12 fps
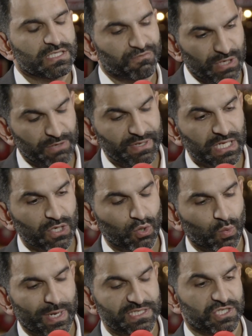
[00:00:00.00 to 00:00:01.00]
It's a really, really good
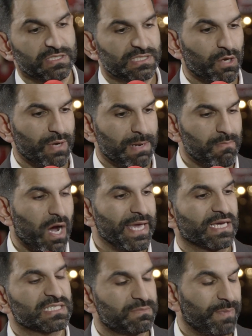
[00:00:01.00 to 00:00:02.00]
question. So in
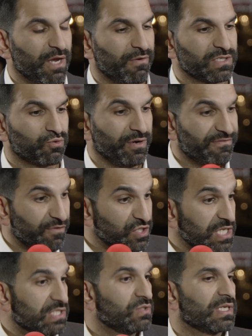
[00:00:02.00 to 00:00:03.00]
my experience, or in
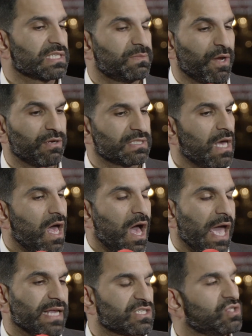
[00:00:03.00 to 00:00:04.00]
Fujitsu's experience,
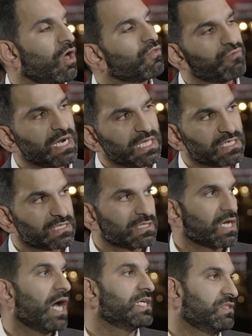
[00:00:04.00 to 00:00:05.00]
it's not really the
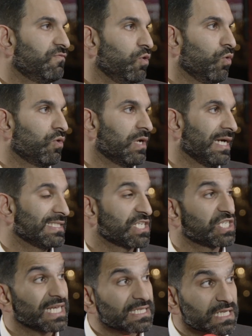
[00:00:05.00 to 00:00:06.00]
size of the
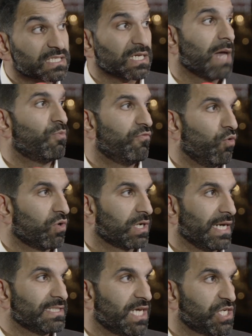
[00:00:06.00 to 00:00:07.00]
organization, it's the type of
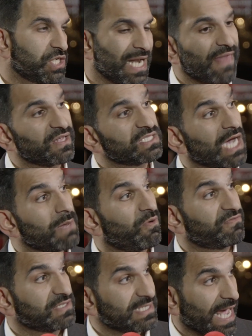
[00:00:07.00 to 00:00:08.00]
organization and the
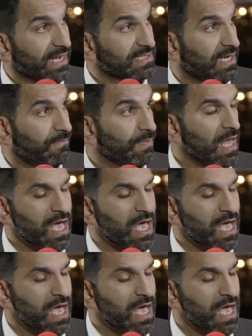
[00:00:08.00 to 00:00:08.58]
type of sector.